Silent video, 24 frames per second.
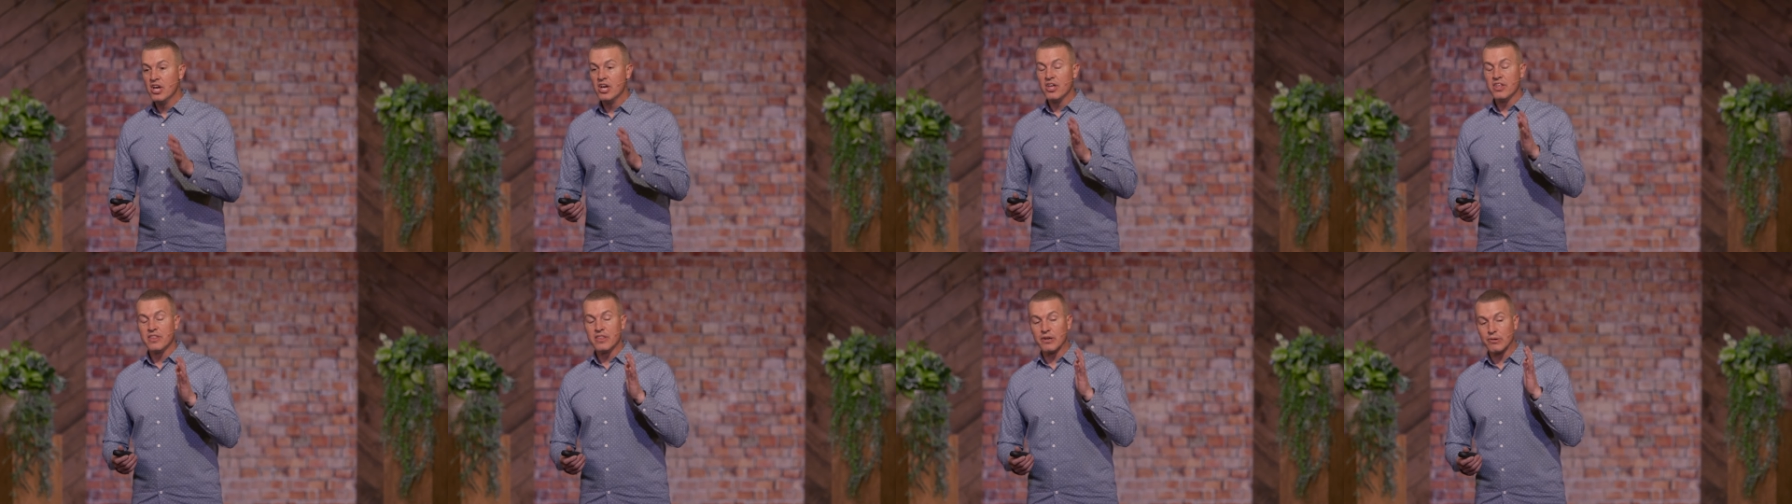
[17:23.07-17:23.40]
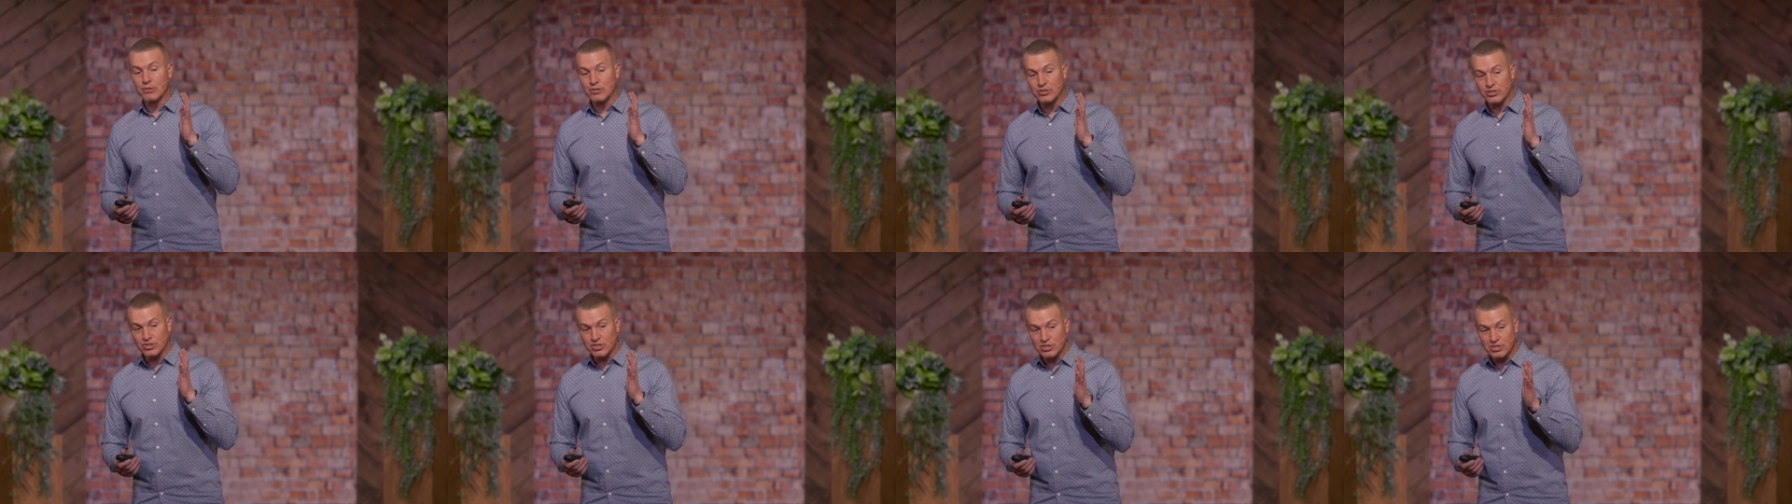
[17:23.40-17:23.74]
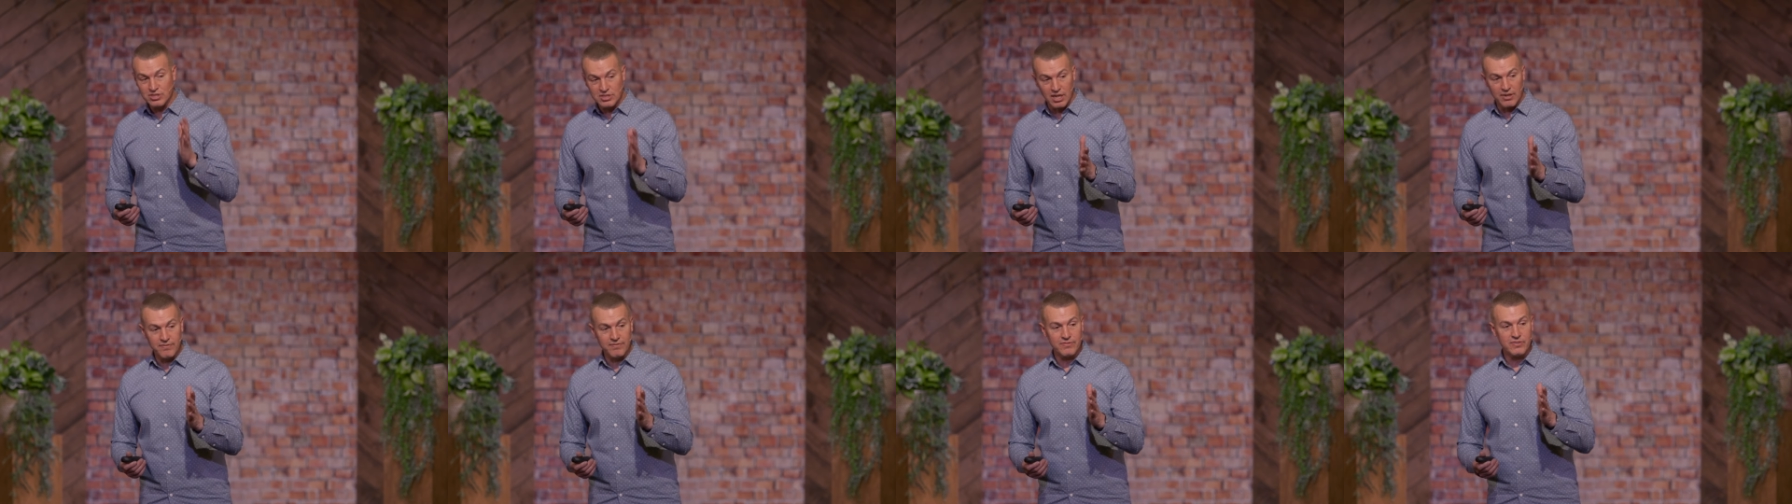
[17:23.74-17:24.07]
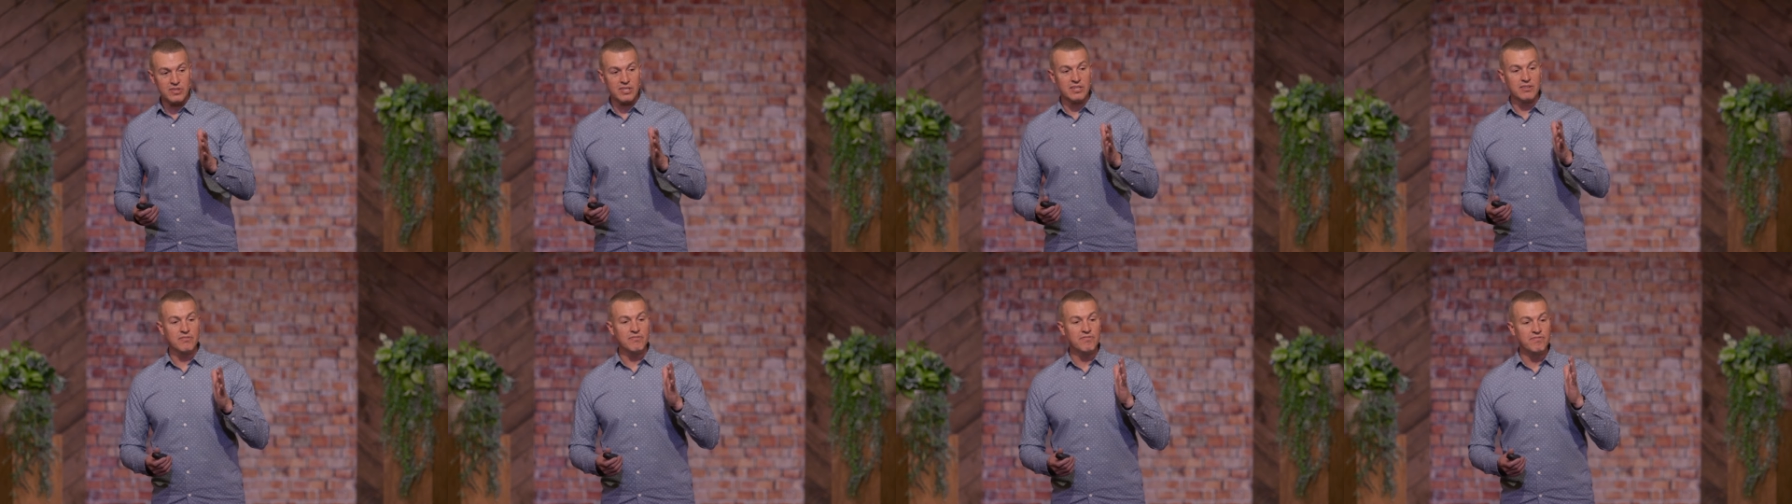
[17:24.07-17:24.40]
There is
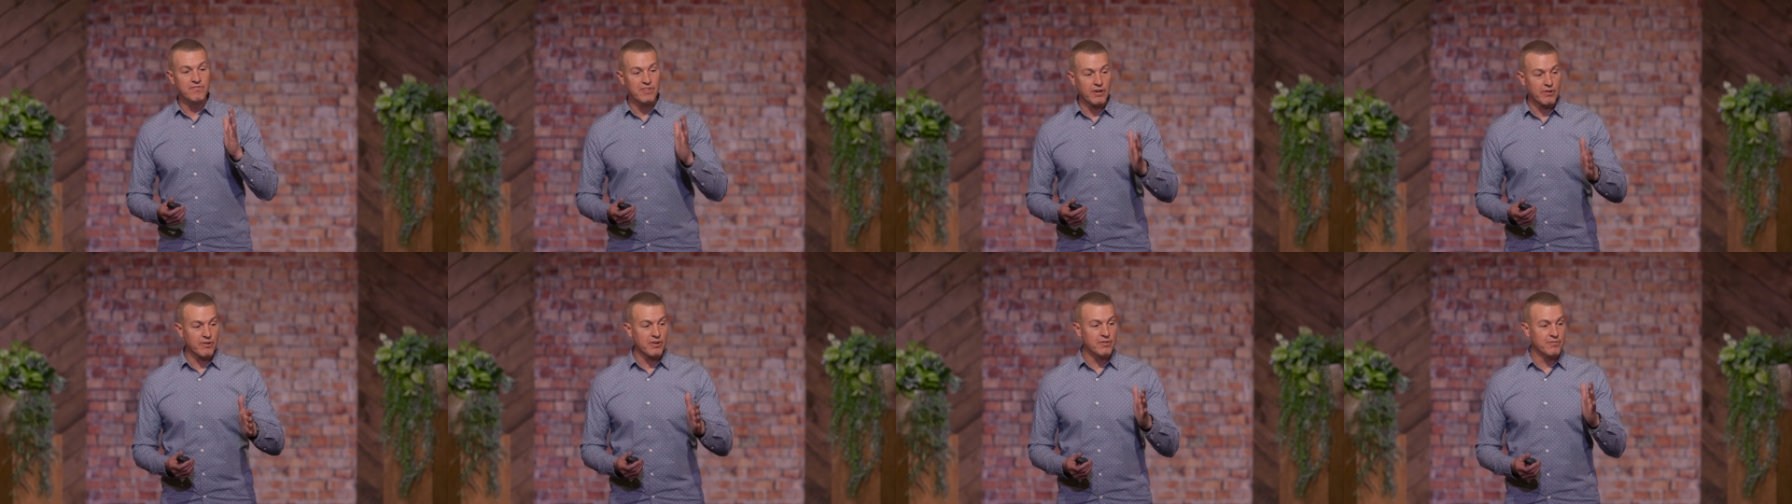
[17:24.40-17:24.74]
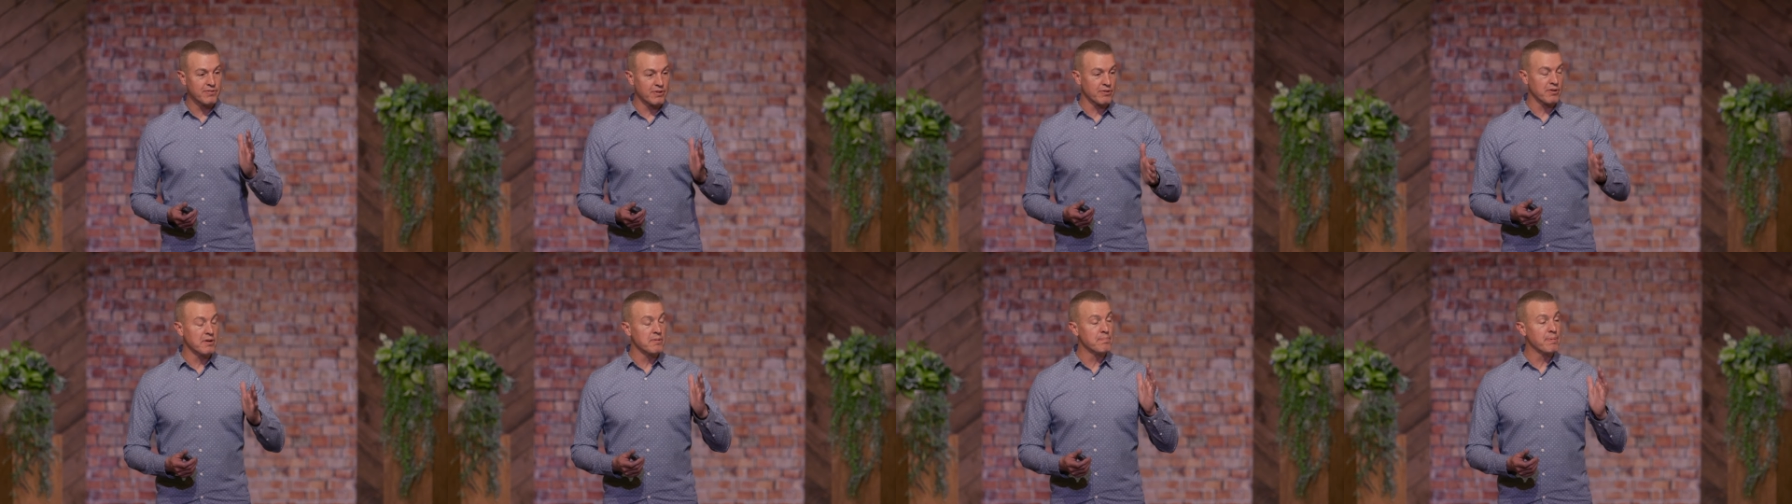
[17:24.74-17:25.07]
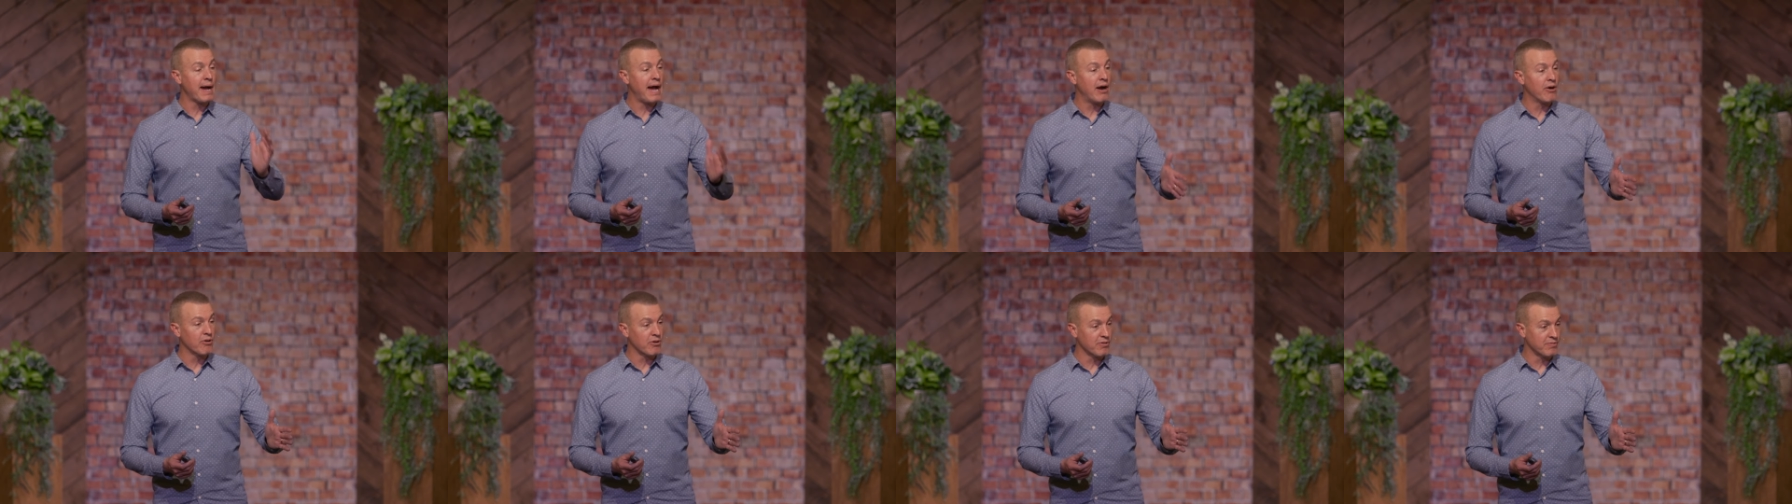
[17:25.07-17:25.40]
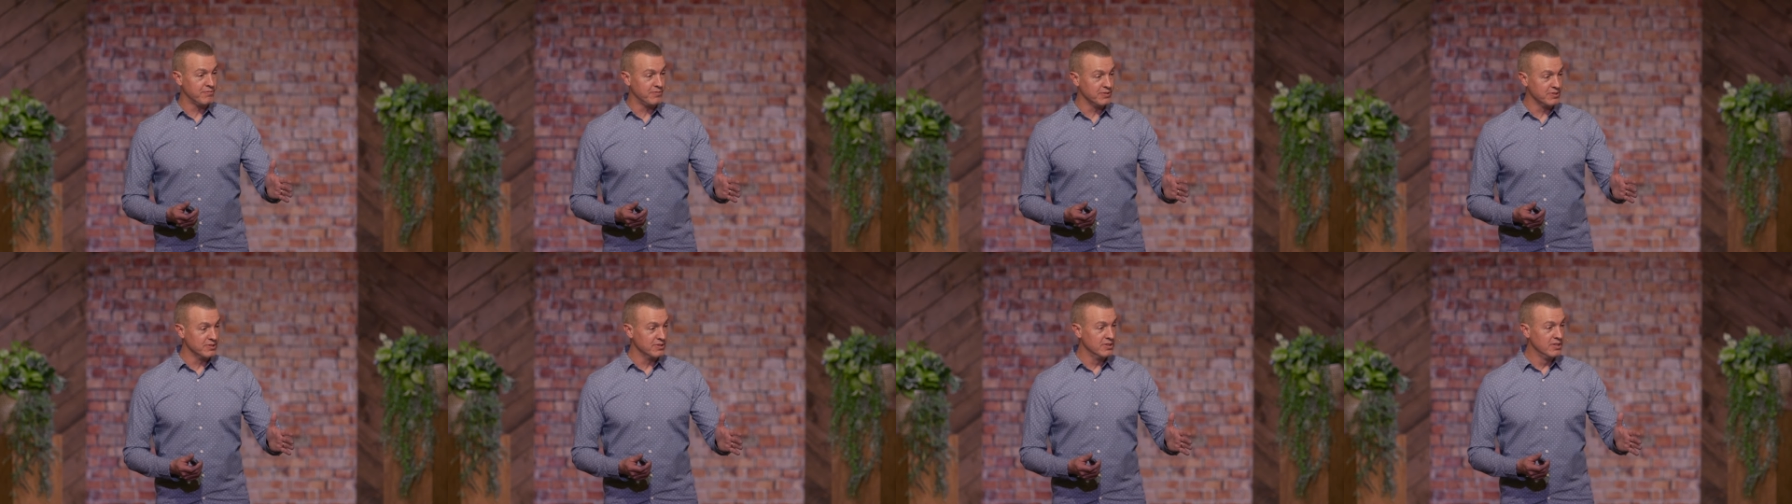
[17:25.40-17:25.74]
something very, very
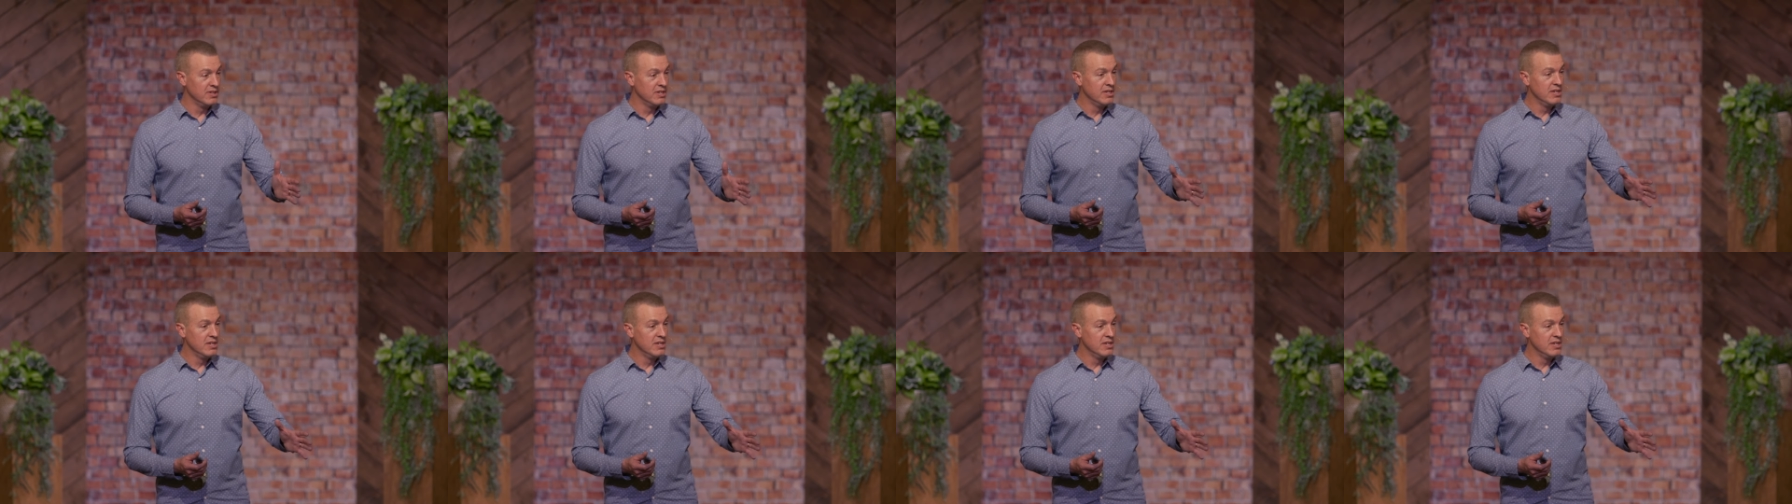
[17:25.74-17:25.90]
powerful